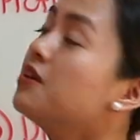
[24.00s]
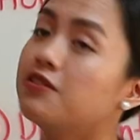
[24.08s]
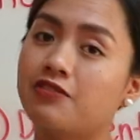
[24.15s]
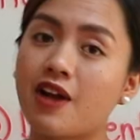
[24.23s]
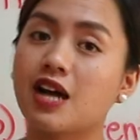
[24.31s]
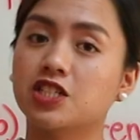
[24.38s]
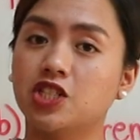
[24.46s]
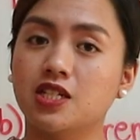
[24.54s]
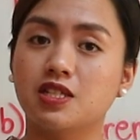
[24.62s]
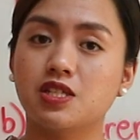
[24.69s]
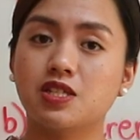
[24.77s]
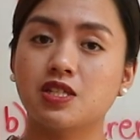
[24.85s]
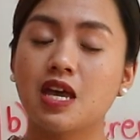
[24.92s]

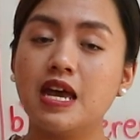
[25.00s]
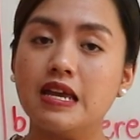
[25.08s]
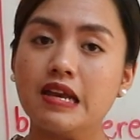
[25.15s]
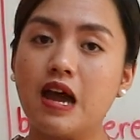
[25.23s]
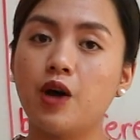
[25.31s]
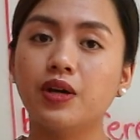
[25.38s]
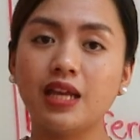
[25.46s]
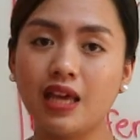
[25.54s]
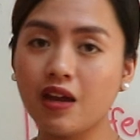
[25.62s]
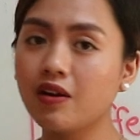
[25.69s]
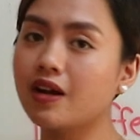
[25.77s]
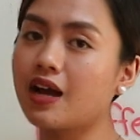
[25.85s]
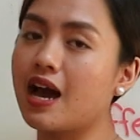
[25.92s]
fractions. Now in
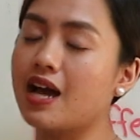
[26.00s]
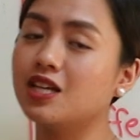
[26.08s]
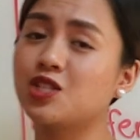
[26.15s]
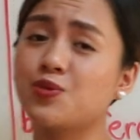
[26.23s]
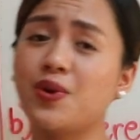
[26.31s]
here, guys,